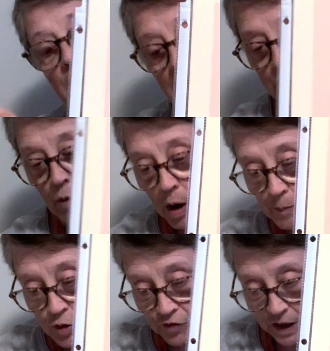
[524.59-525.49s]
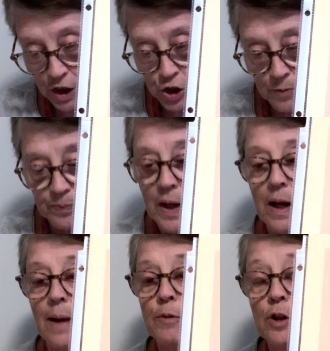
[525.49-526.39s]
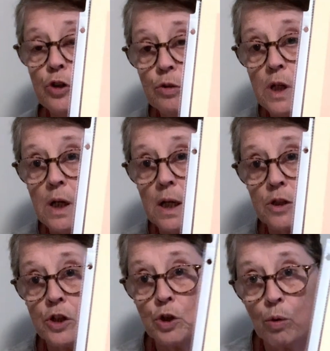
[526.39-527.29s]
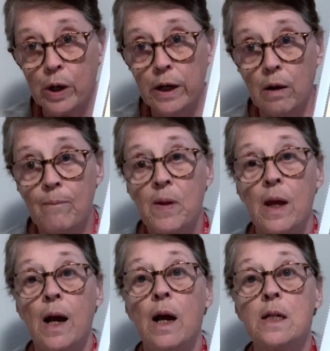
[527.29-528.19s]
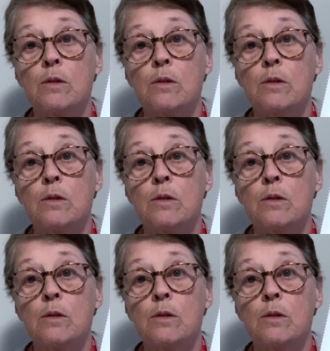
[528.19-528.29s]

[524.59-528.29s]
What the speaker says: they're almost finished. I'm going to do a tutorial as a